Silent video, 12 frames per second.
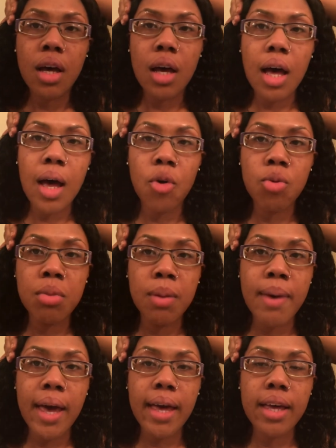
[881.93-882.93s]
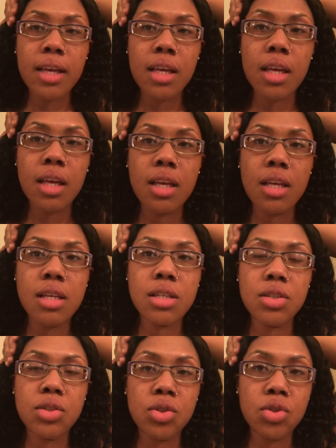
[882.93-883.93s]
I'll be back
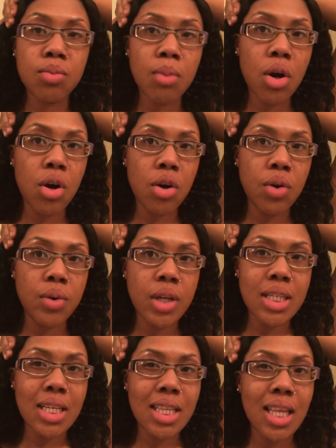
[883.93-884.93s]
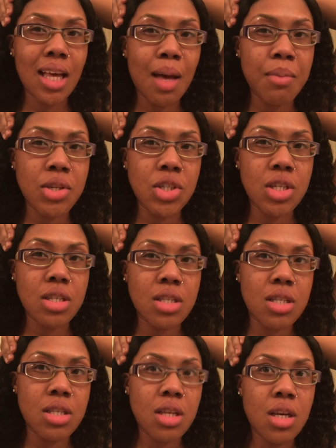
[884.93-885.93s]
tomorrow because I think I'm gonna
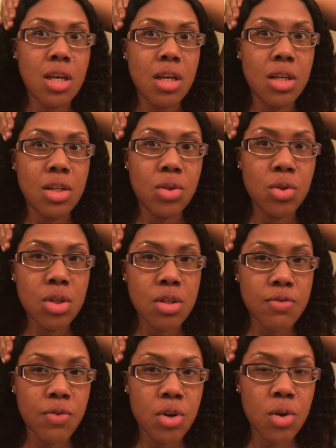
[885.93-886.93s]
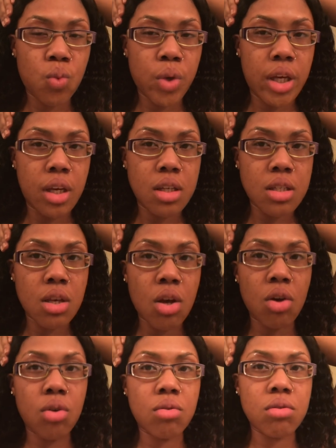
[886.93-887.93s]
just do this for a week,
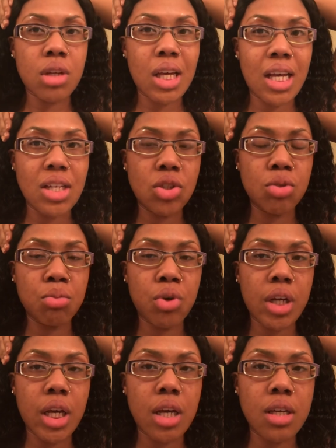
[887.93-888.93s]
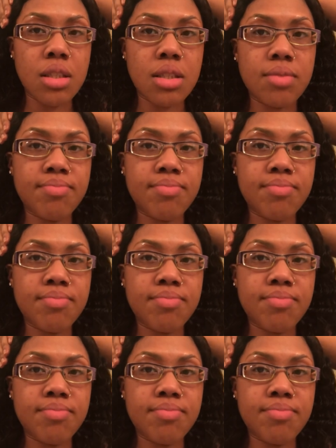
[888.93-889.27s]
so I got 2 more days.